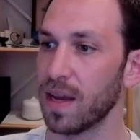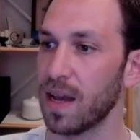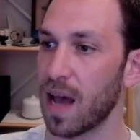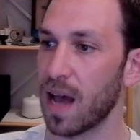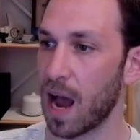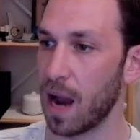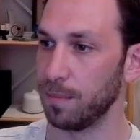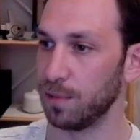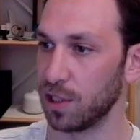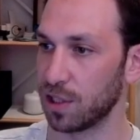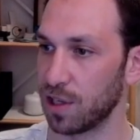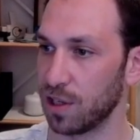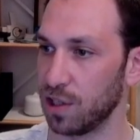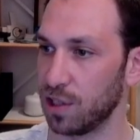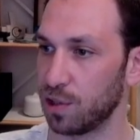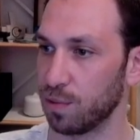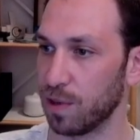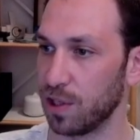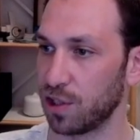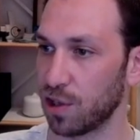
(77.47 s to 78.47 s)
I'm just going to
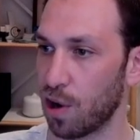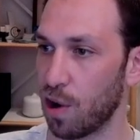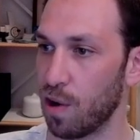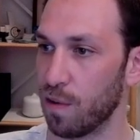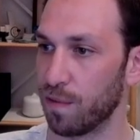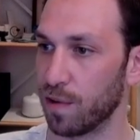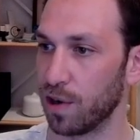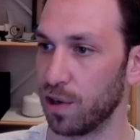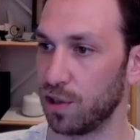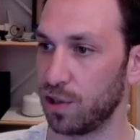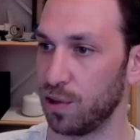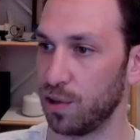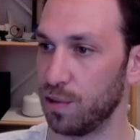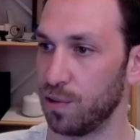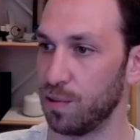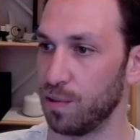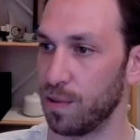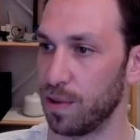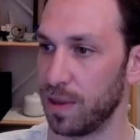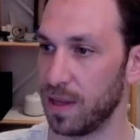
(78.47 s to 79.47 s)
switch over
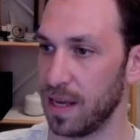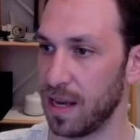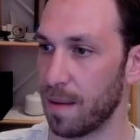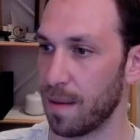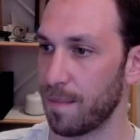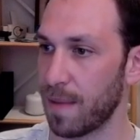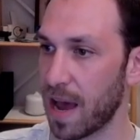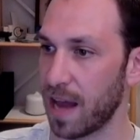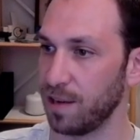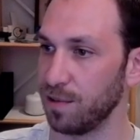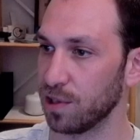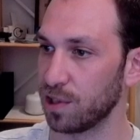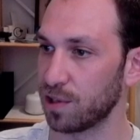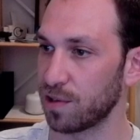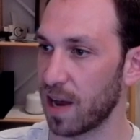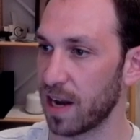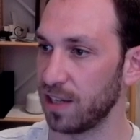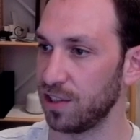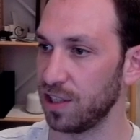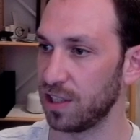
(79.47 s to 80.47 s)
to the manual
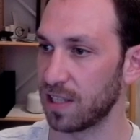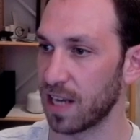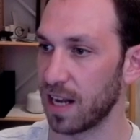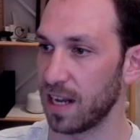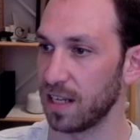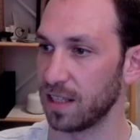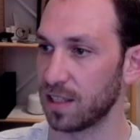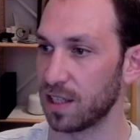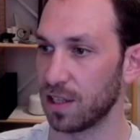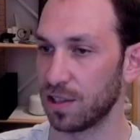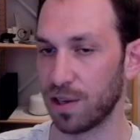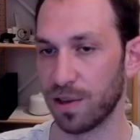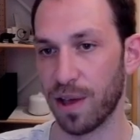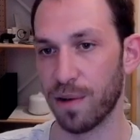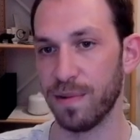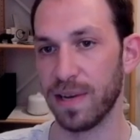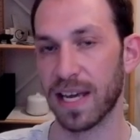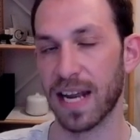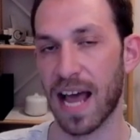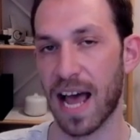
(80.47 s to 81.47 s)
strategy settings so that we
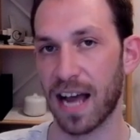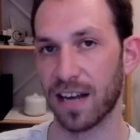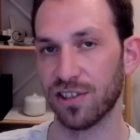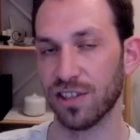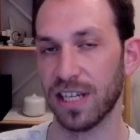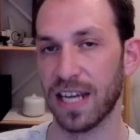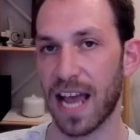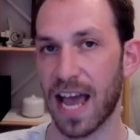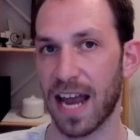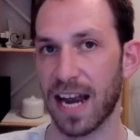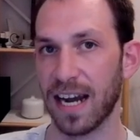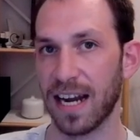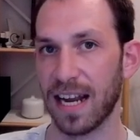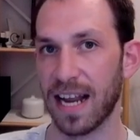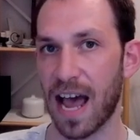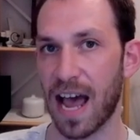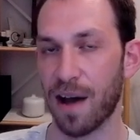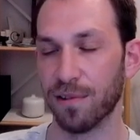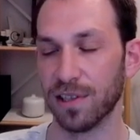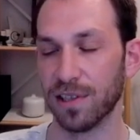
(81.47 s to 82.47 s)
can actually edit it
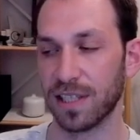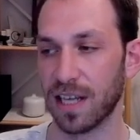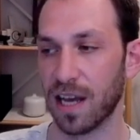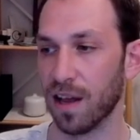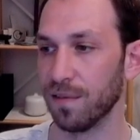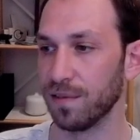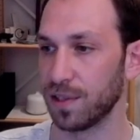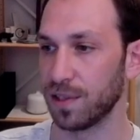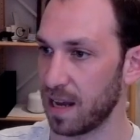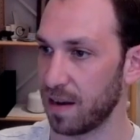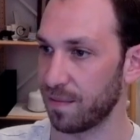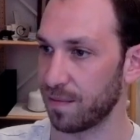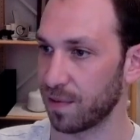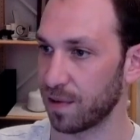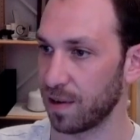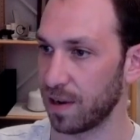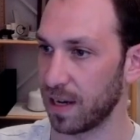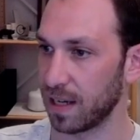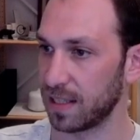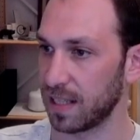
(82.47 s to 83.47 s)
ourselves. For
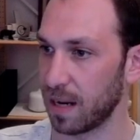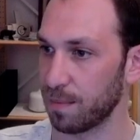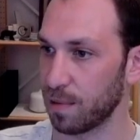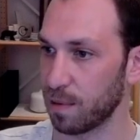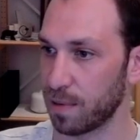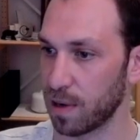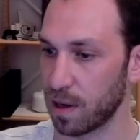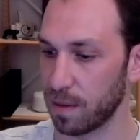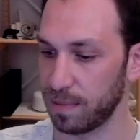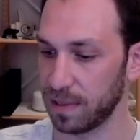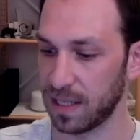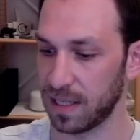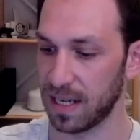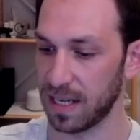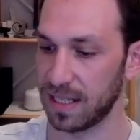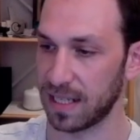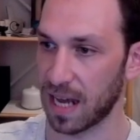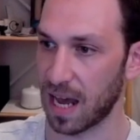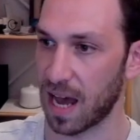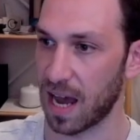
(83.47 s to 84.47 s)
example
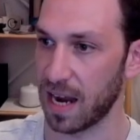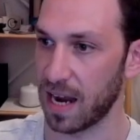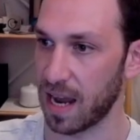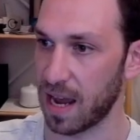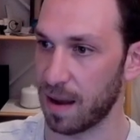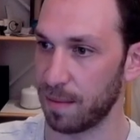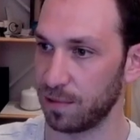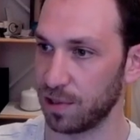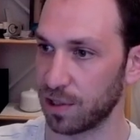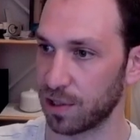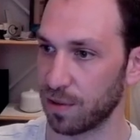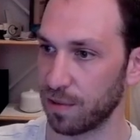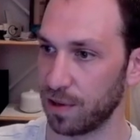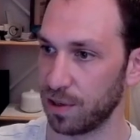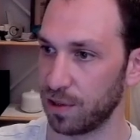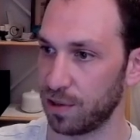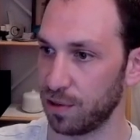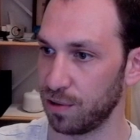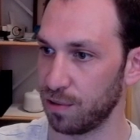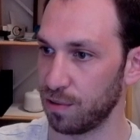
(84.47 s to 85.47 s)
purposes, I am just going
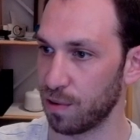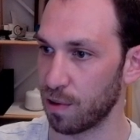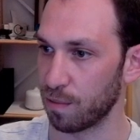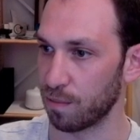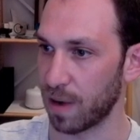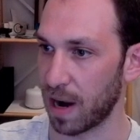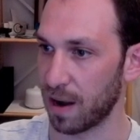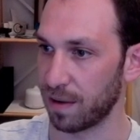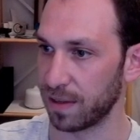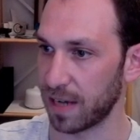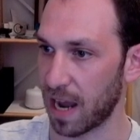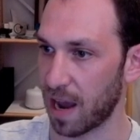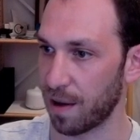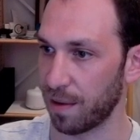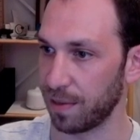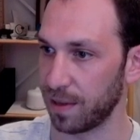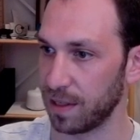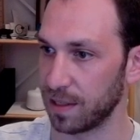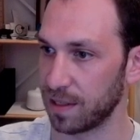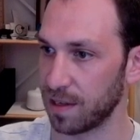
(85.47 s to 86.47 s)
to round out
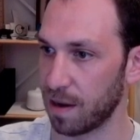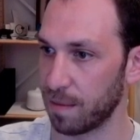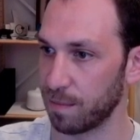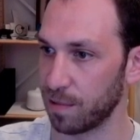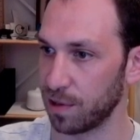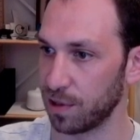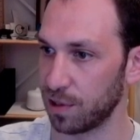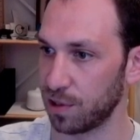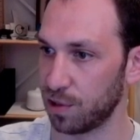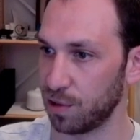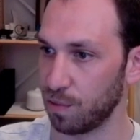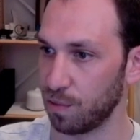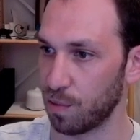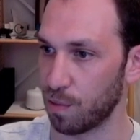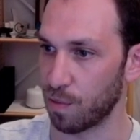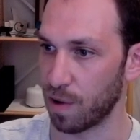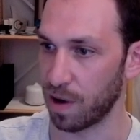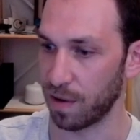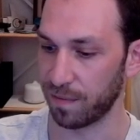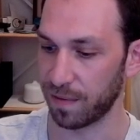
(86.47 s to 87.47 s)
these numbers to
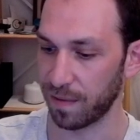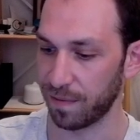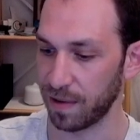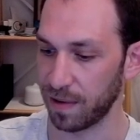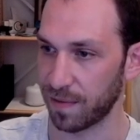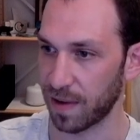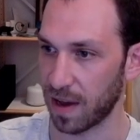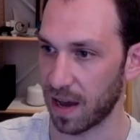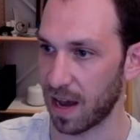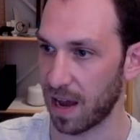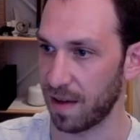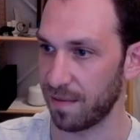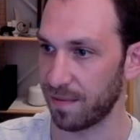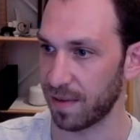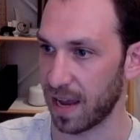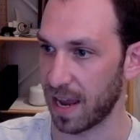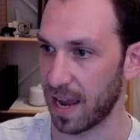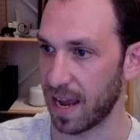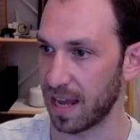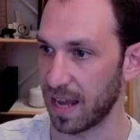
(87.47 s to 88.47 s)
155
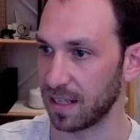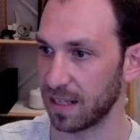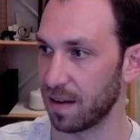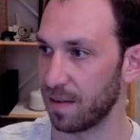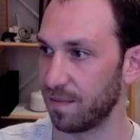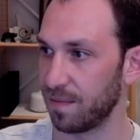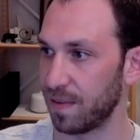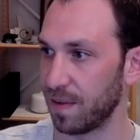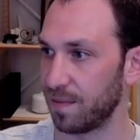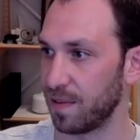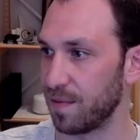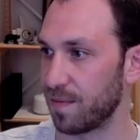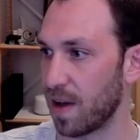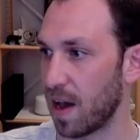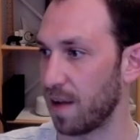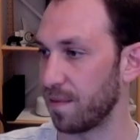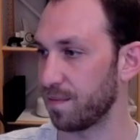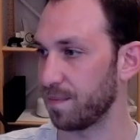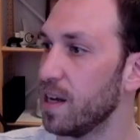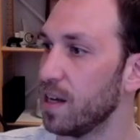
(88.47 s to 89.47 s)
and 55.
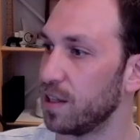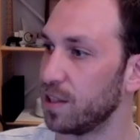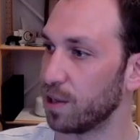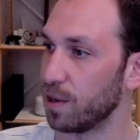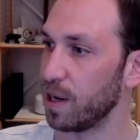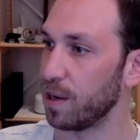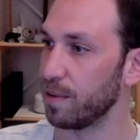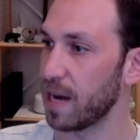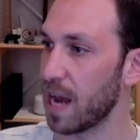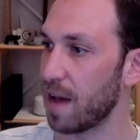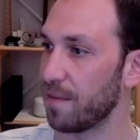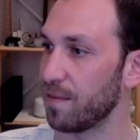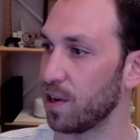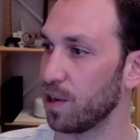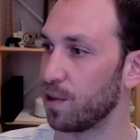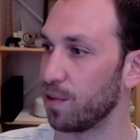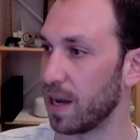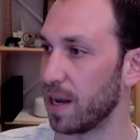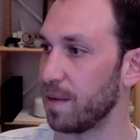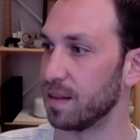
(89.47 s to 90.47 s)
So here we have our
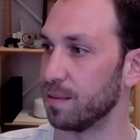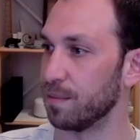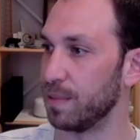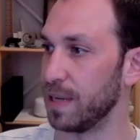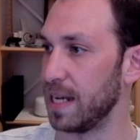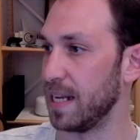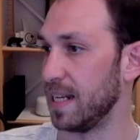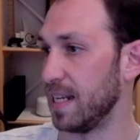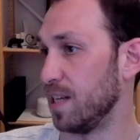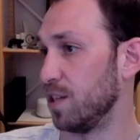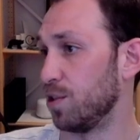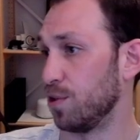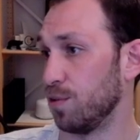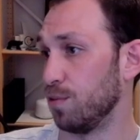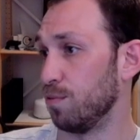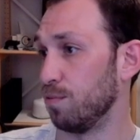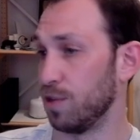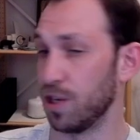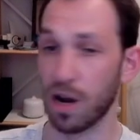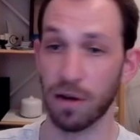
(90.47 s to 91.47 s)
grid. We need to,
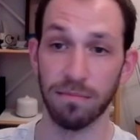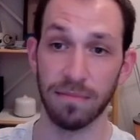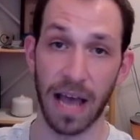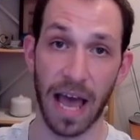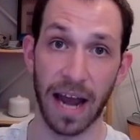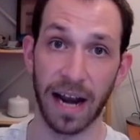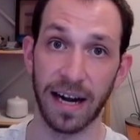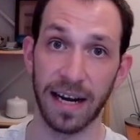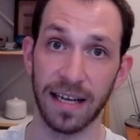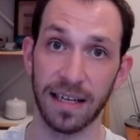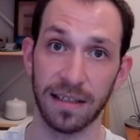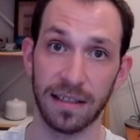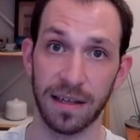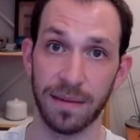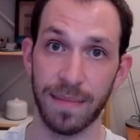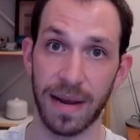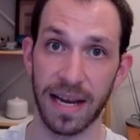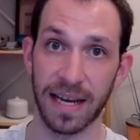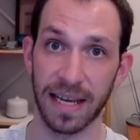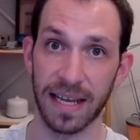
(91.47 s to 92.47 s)
you know, edit it to
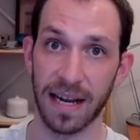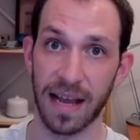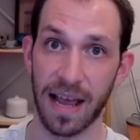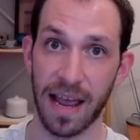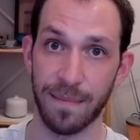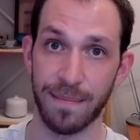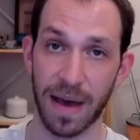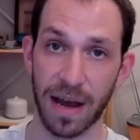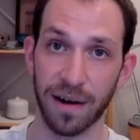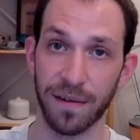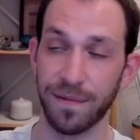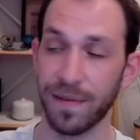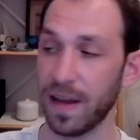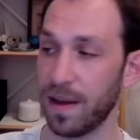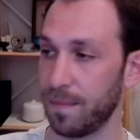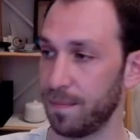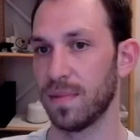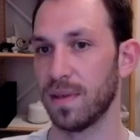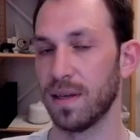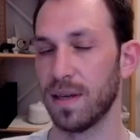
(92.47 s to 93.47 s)
make it a better fit.